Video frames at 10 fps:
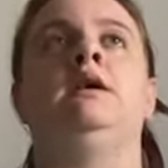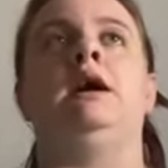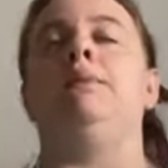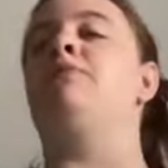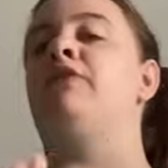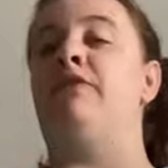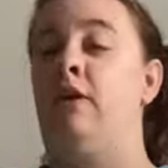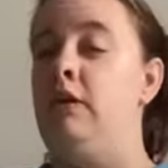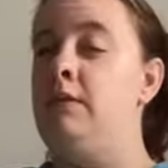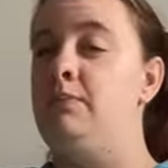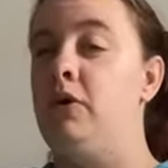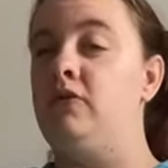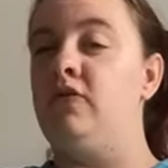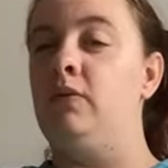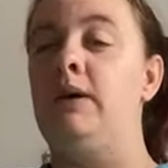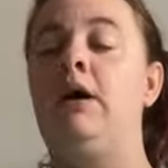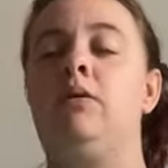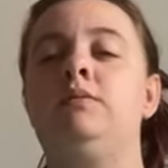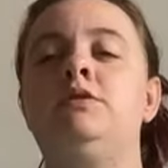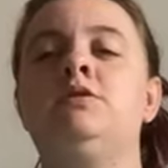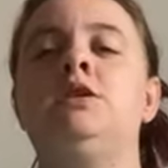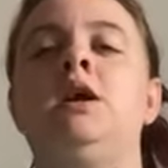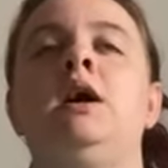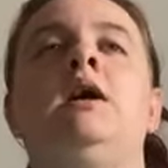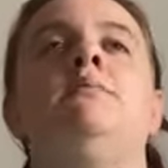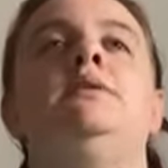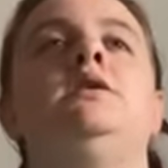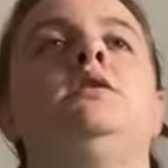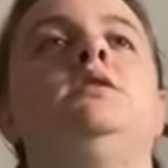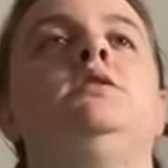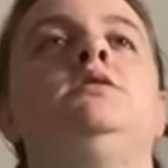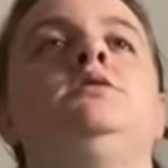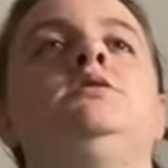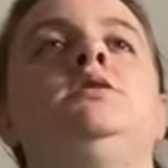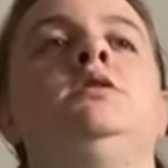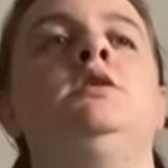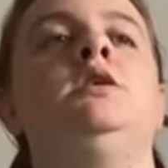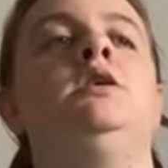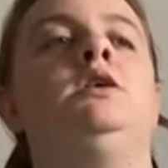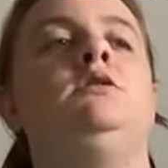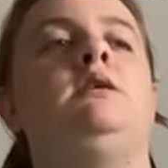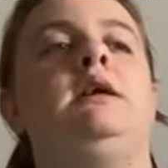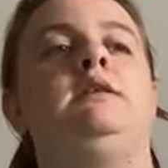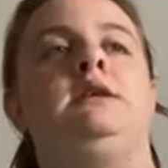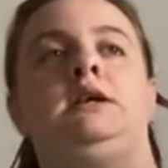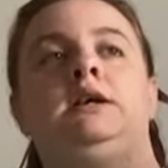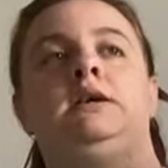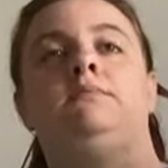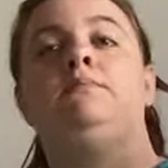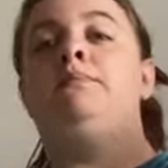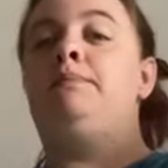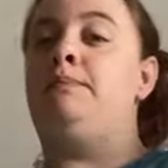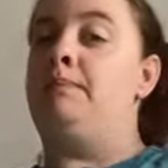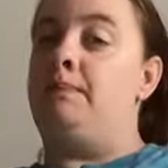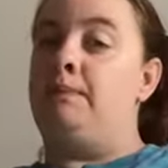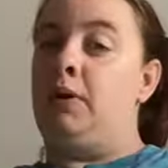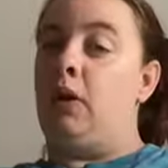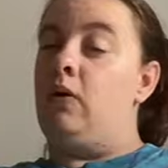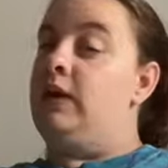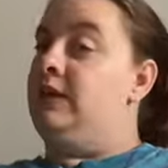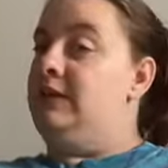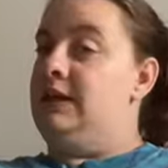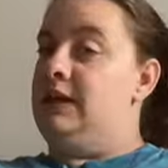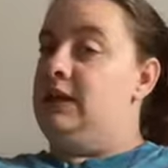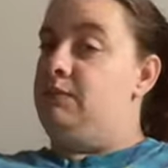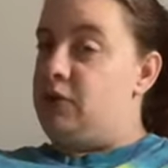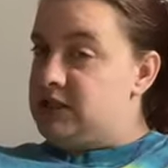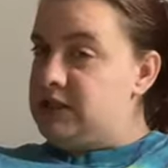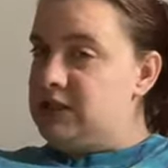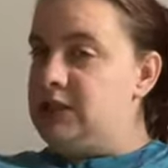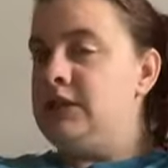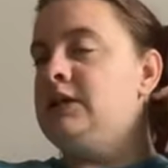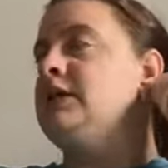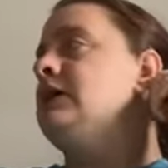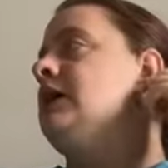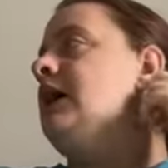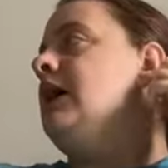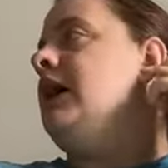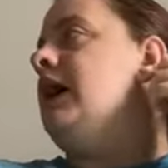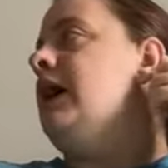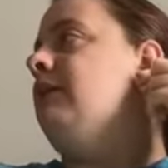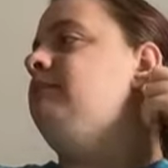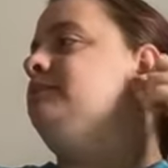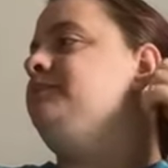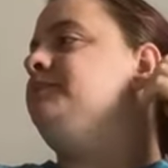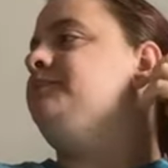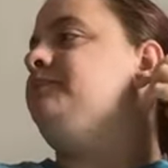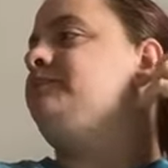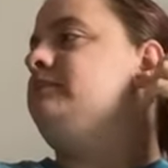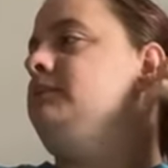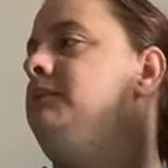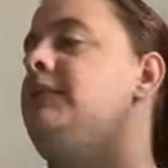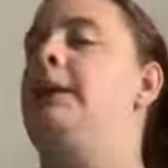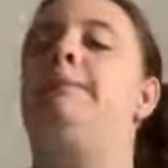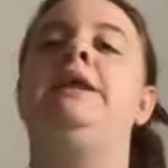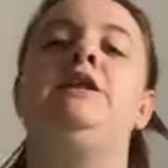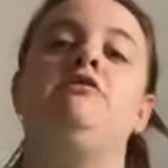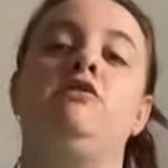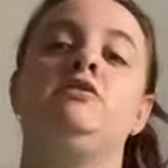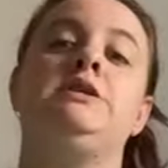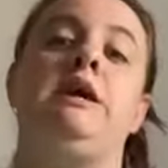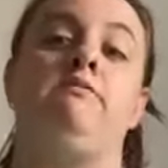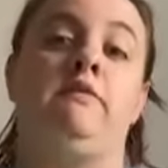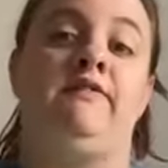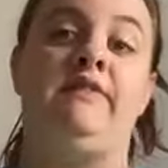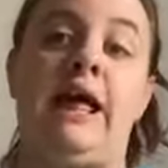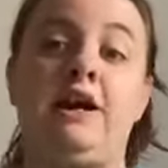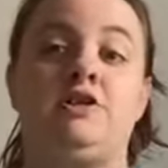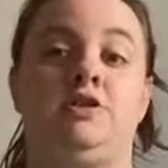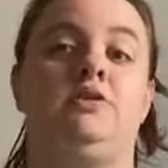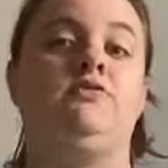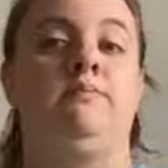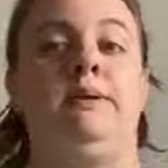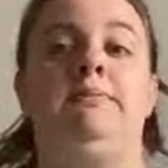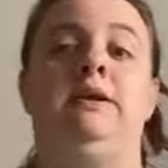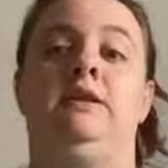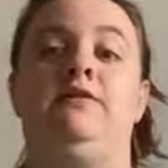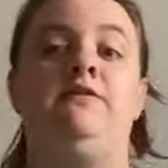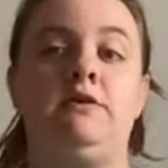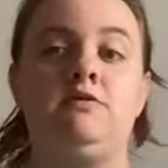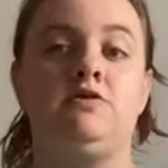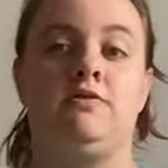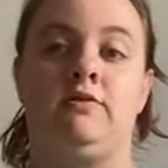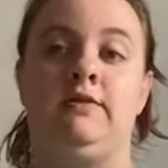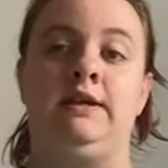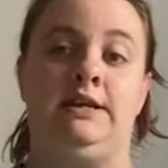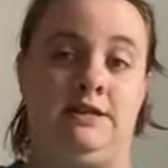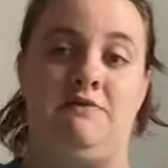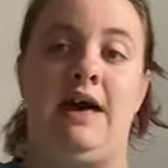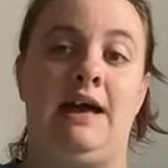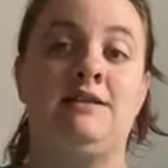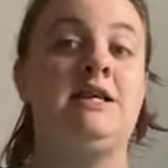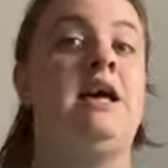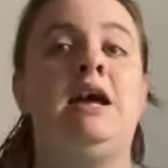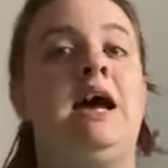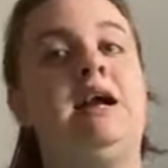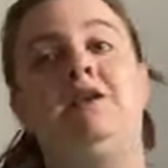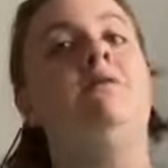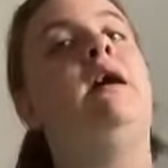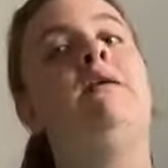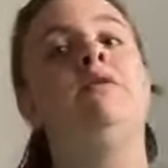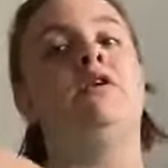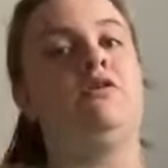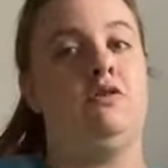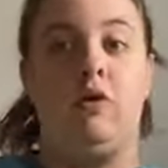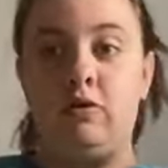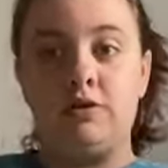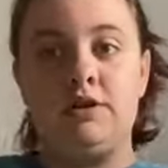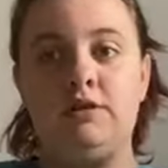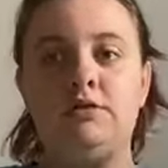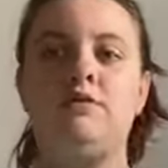I prefer in book format almost because you get the plot in the present um, but then you're also getting reflections from people in the future on these events, and you haven't got to those